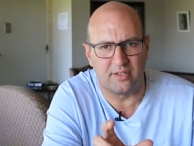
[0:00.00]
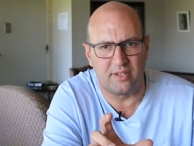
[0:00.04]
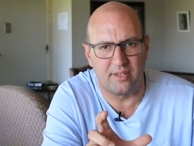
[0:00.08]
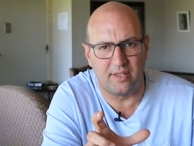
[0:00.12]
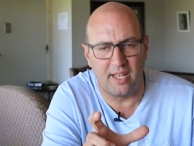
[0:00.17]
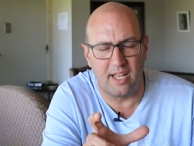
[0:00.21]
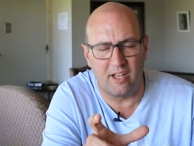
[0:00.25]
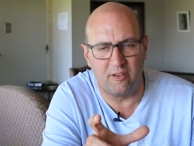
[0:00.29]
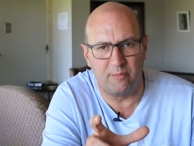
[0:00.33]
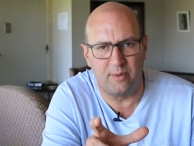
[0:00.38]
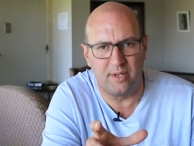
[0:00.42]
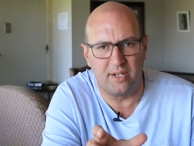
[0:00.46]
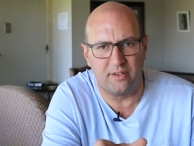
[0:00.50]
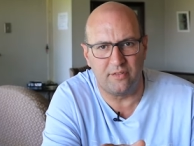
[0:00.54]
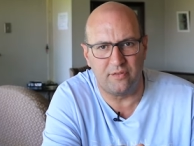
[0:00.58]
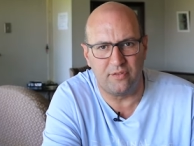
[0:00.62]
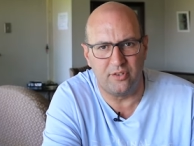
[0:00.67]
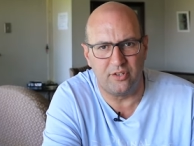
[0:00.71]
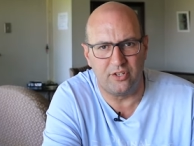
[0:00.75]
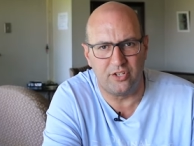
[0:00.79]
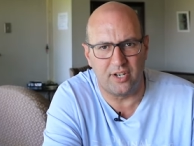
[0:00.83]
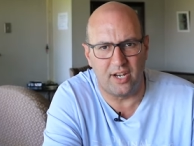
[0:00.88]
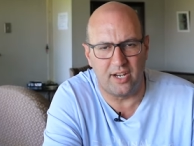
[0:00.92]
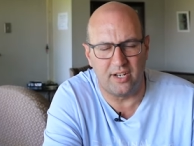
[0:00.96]
So there have been a
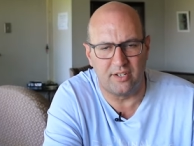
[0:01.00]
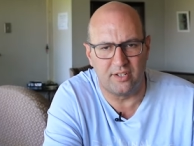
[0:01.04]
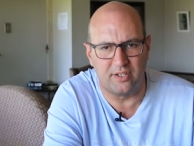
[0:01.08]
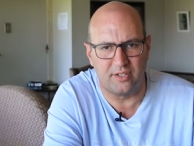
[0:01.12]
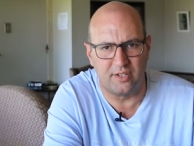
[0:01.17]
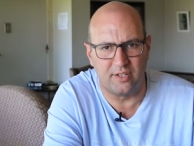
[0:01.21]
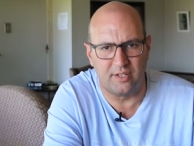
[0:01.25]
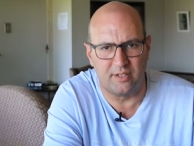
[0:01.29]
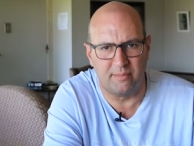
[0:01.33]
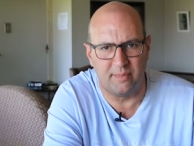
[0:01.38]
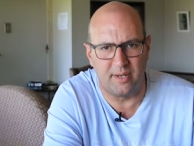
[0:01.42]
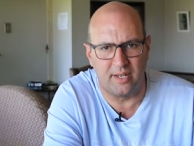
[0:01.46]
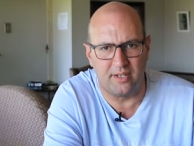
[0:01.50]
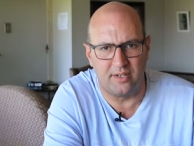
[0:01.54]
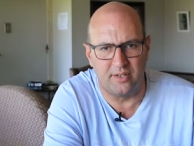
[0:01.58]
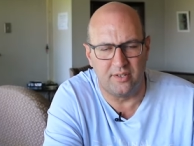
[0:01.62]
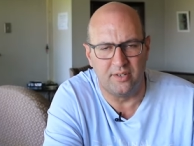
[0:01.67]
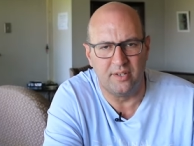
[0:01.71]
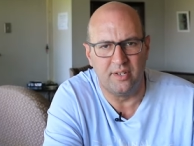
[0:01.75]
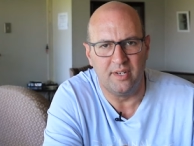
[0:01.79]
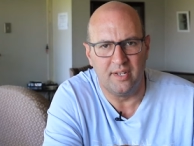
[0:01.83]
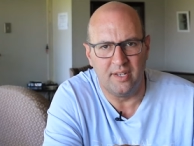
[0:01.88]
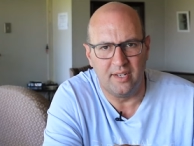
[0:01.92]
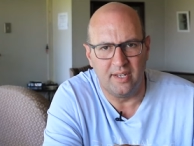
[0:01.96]
few changes to the
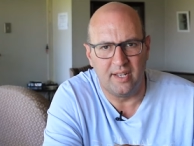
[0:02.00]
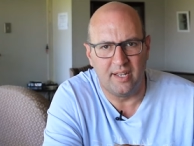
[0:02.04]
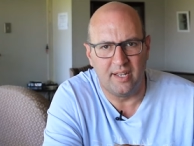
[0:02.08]
menu.